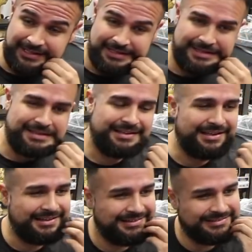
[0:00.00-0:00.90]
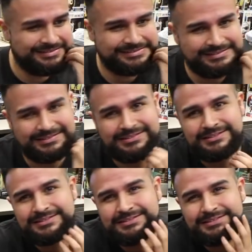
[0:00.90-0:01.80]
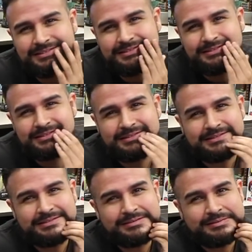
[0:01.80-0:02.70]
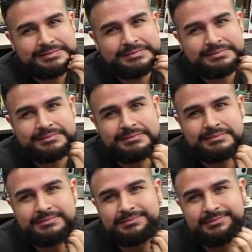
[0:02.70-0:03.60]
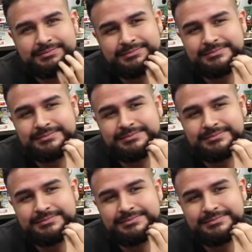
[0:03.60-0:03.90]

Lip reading: The person shown says nothing.